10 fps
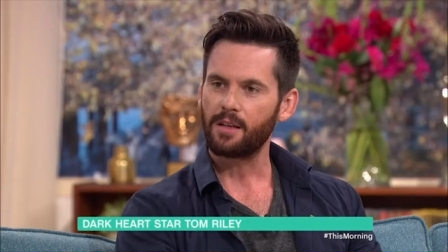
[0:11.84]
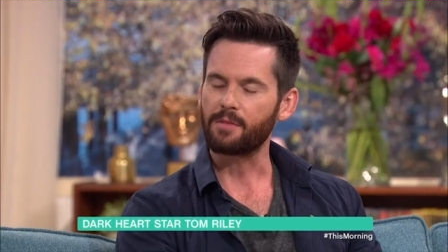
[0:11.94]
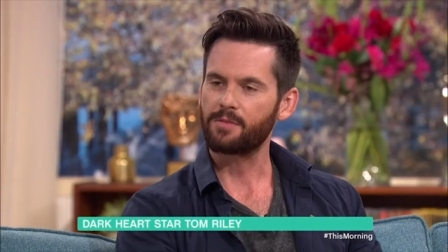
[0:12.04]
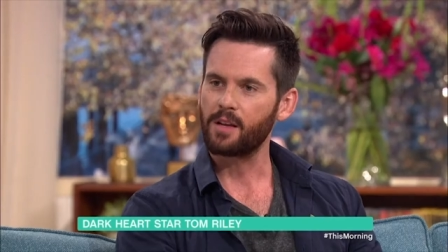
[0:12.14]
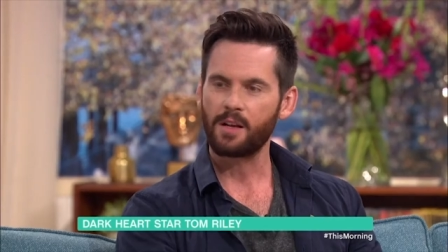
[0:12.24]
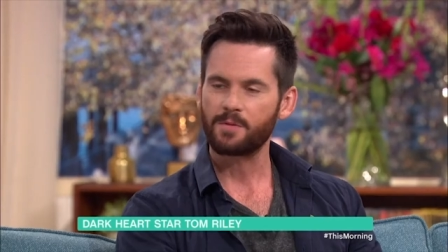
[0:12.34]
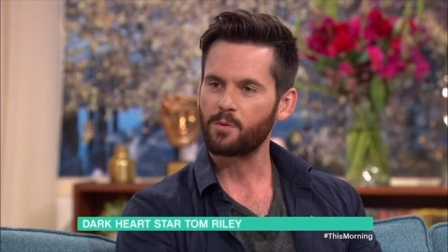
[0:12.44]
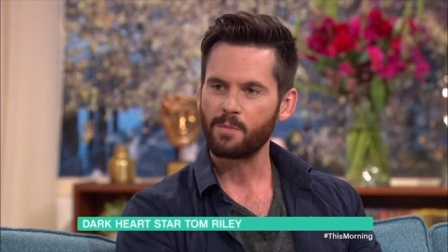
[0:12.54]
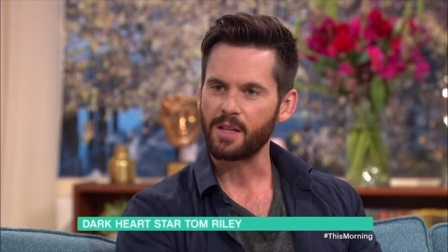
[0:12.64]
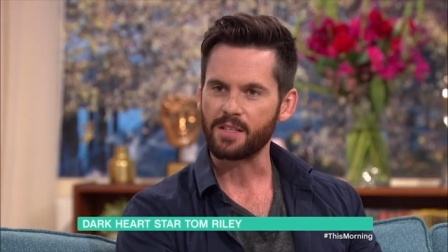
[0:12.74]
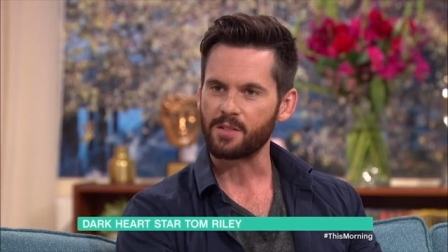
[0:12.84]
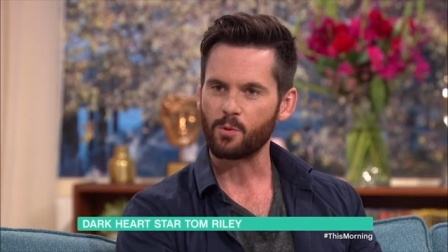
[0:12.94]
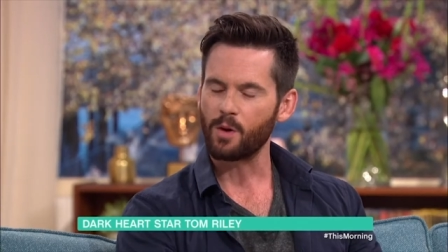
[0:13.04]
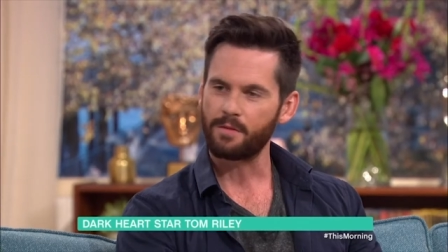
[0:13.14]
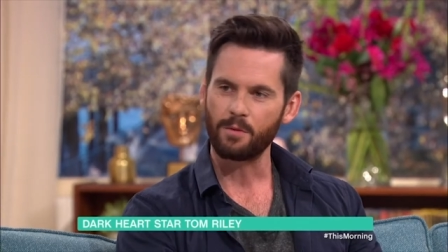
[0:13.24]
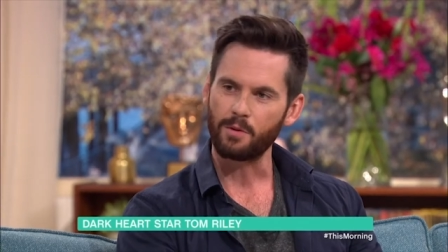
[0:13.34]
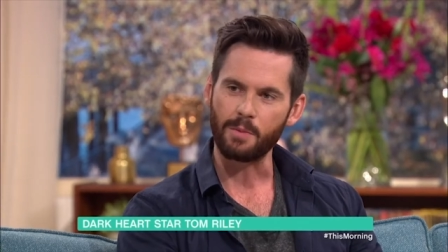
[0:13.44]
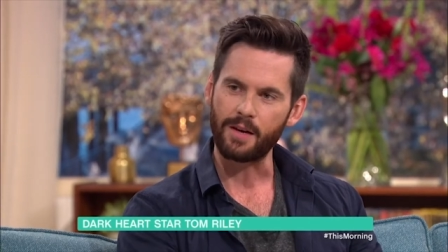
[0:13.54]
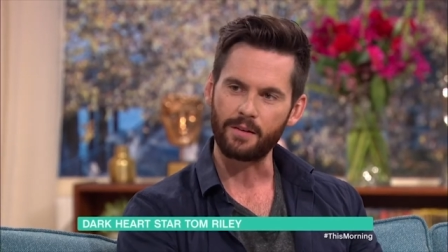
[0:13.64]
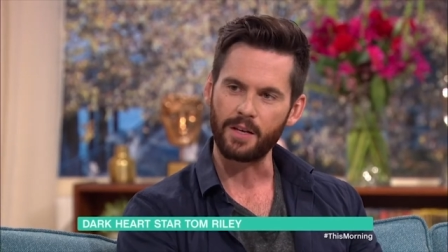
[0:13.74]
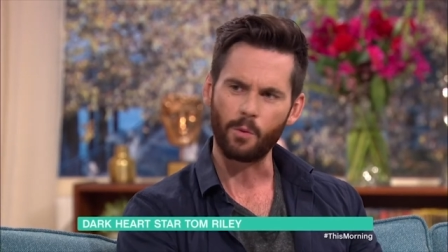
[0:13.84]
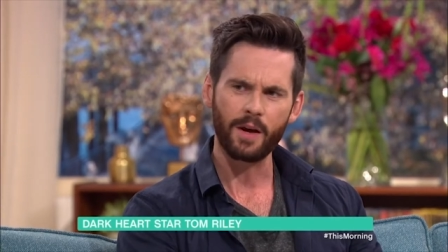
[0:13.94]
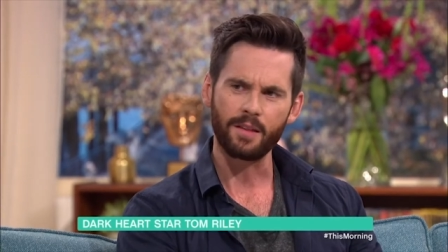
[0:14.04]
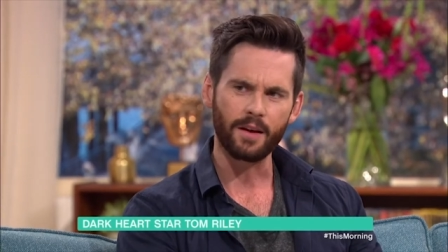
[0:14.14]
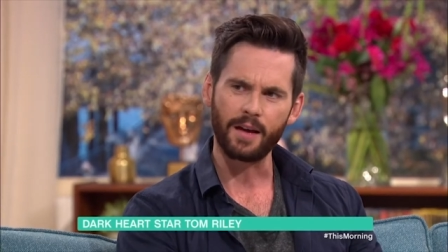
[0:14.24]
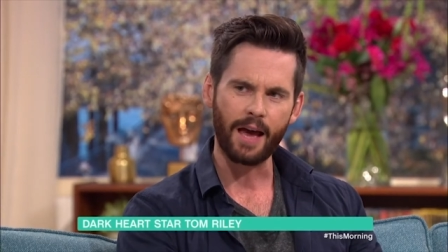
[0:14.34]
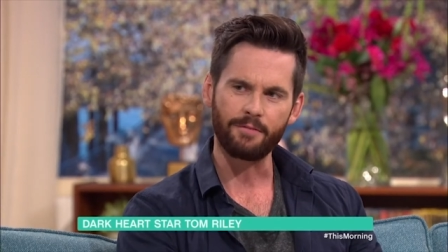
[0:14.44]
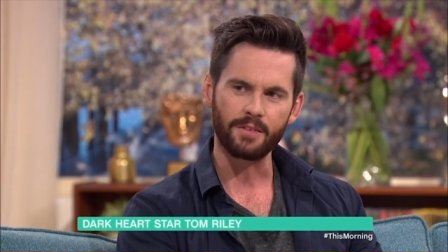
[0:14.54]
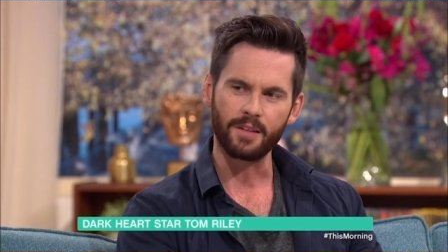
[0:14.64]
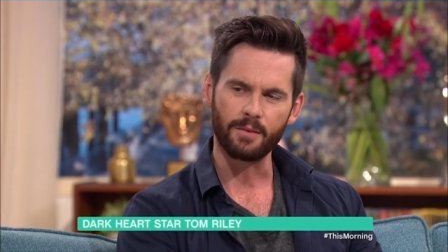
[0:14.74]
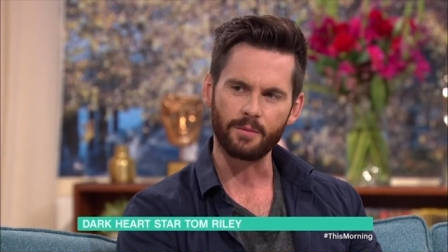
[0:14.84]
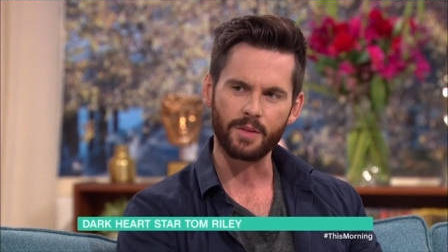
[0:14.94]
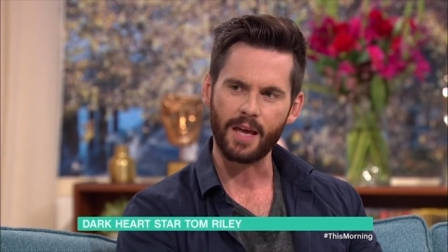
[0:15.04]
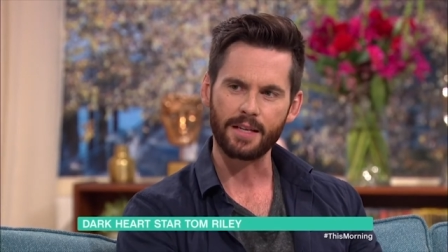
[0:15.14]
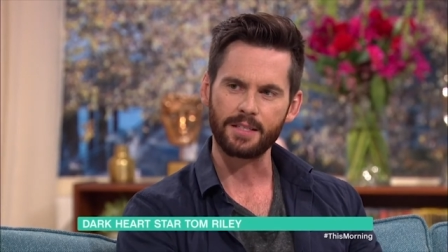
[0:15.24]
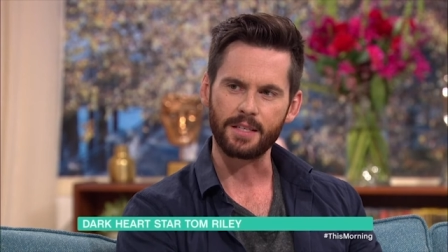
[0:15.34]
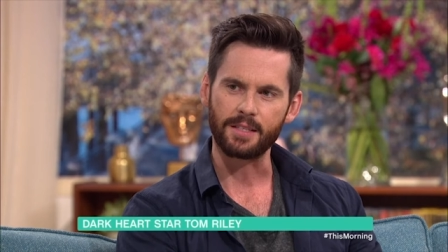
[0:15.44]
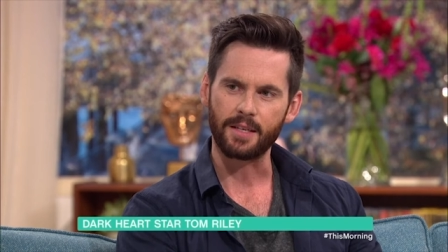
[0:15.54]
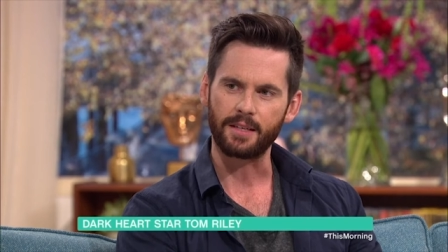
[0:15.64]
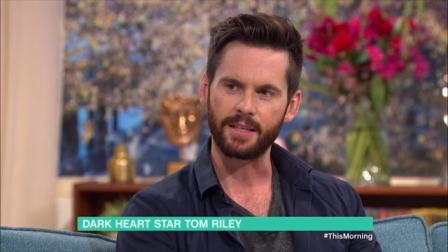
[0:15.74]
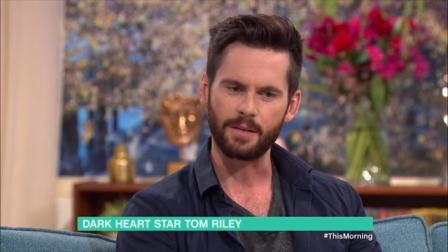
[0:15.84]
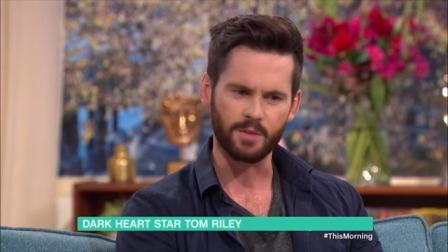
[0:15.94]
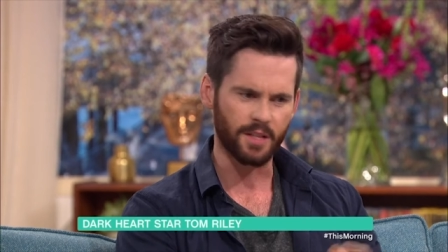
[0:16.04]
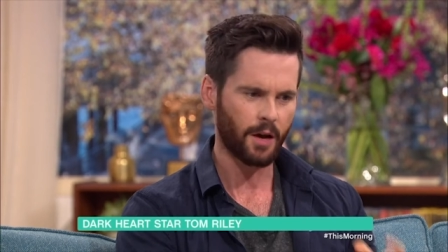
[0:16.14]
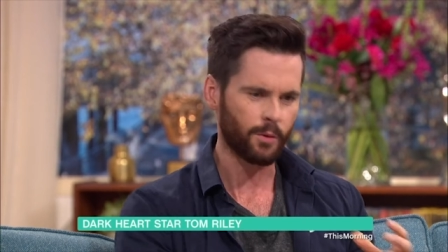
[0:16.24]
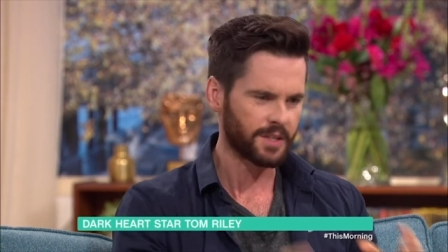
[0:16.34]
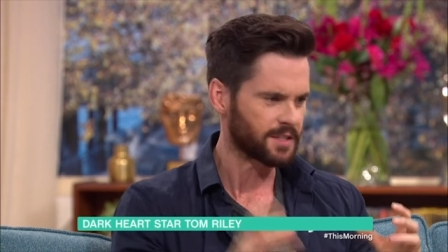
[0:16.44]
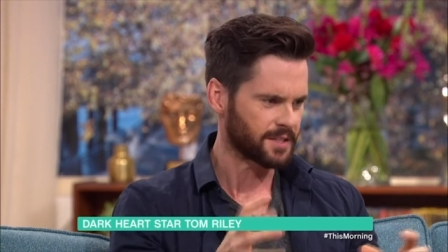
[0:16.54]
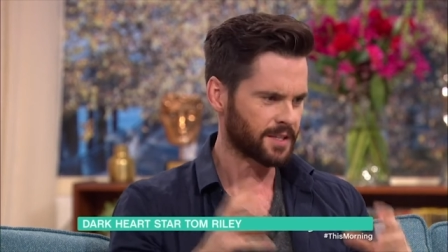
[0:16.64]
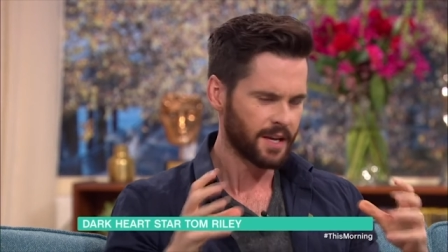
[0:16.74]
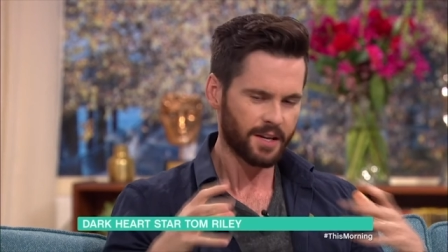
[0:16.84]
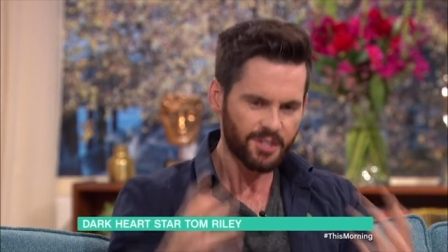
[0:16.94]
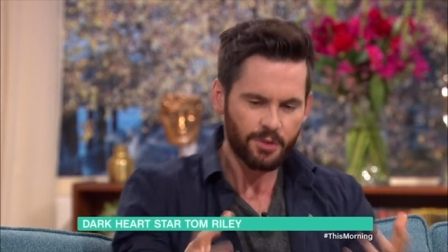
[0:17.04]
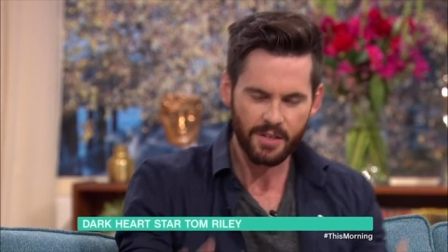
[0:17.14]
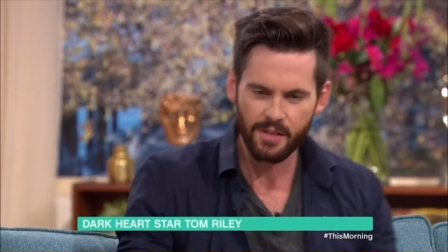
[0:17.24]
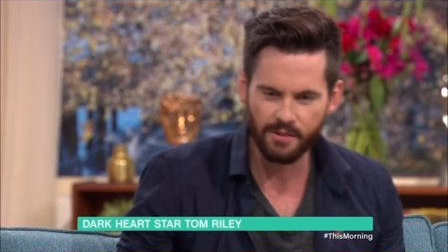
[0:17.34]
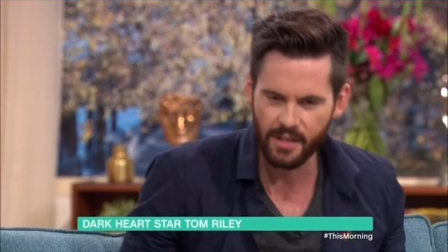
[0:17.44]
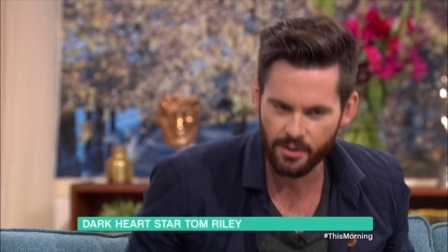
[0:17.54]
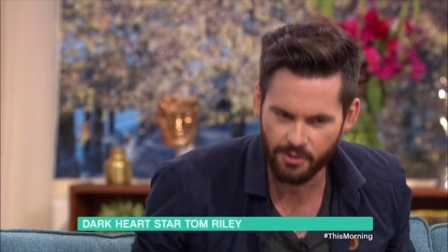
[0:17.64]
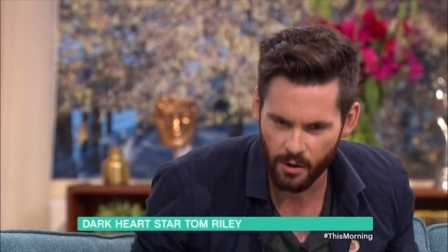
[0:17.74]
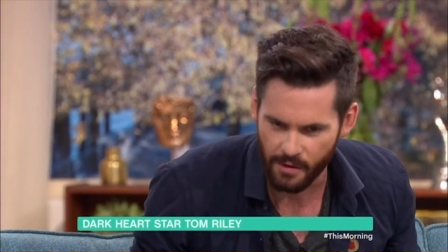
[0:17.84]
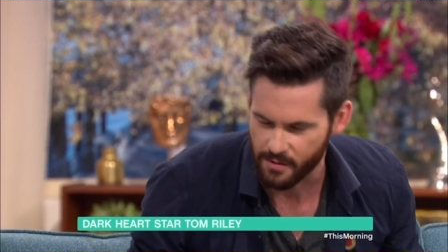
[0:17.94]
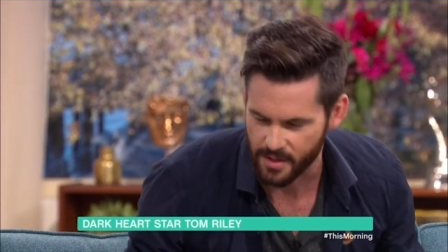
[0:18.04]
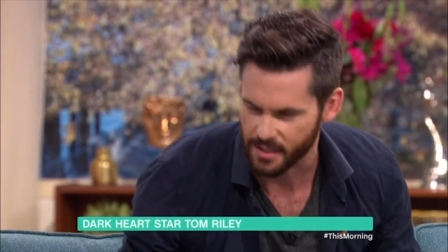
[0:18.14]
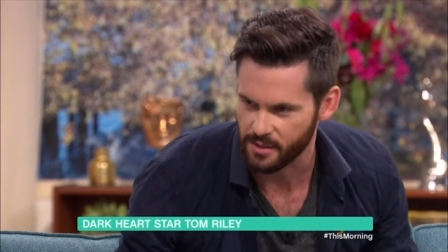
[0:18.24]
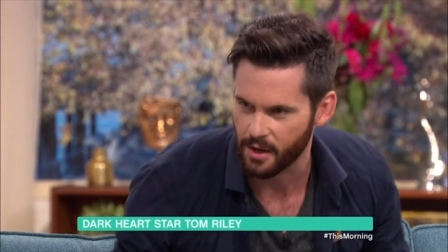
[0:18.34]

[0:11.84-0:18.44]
Like for the last four months, it's all I've thought about in mm -hmm. a mm-hmm. way that I haven't done with acting. Suddenly, it was like, oh, this is because you can, you're in control of everything.